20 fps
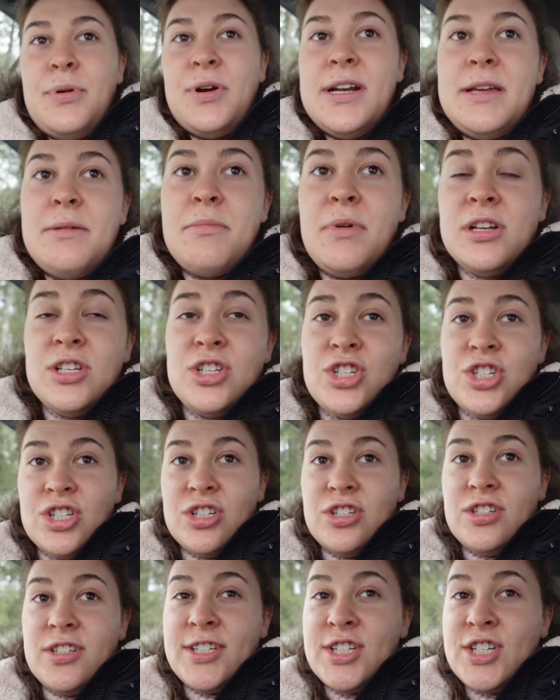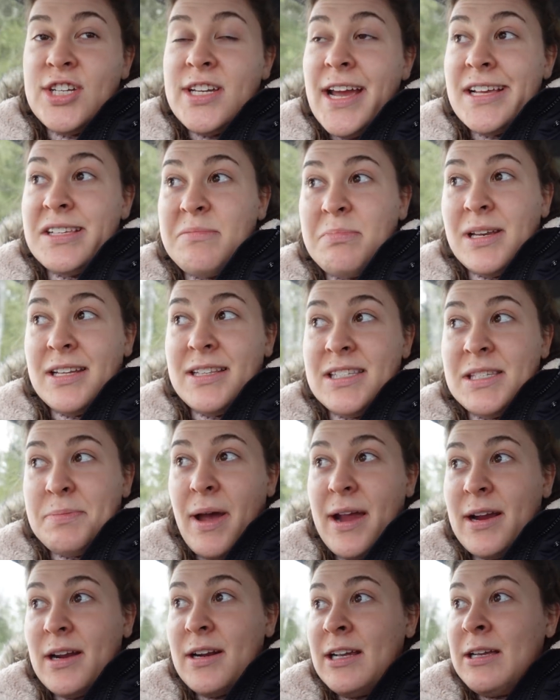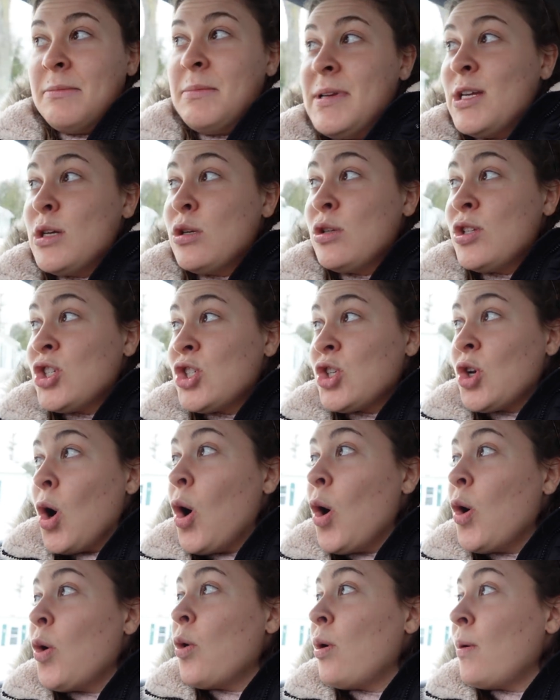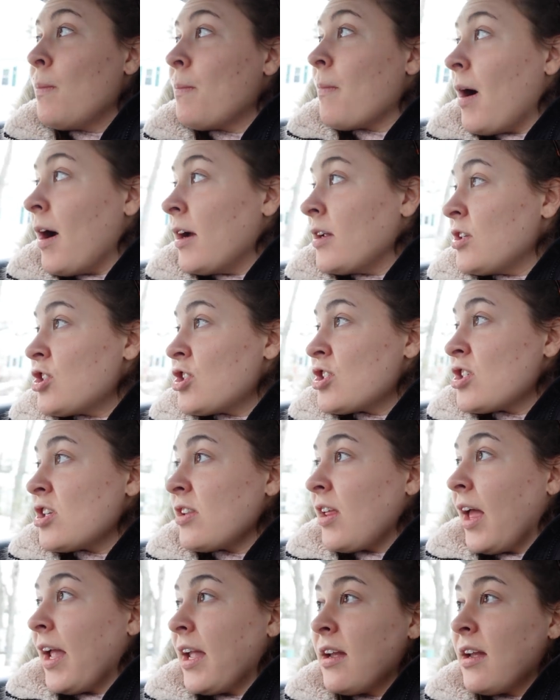pretty much, she has been inspiring me so much to like...